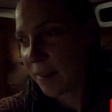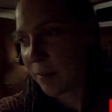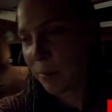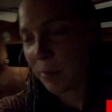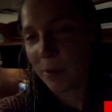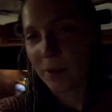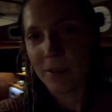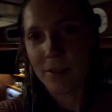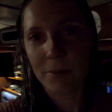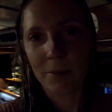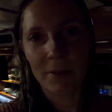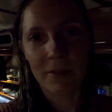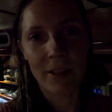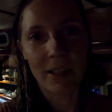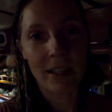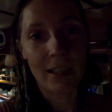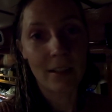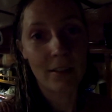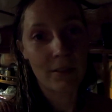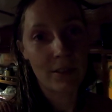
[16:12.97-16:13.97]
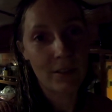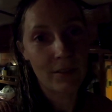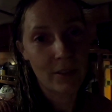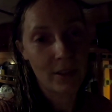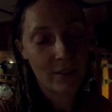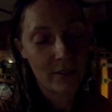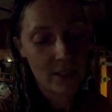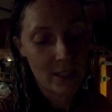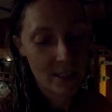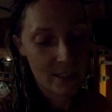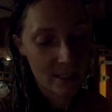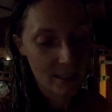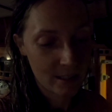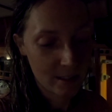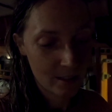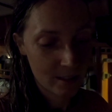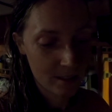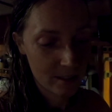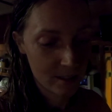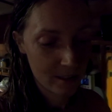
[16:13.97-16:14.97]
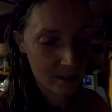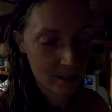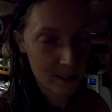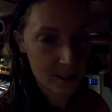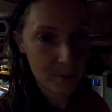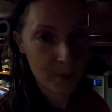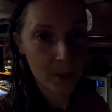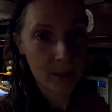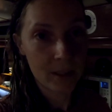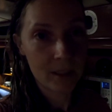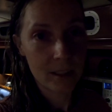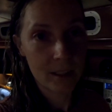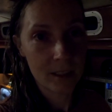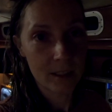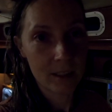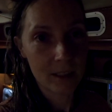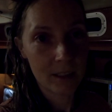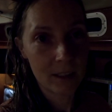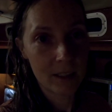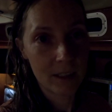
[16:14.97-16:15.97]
But we've had a lovely 5 days here, despite the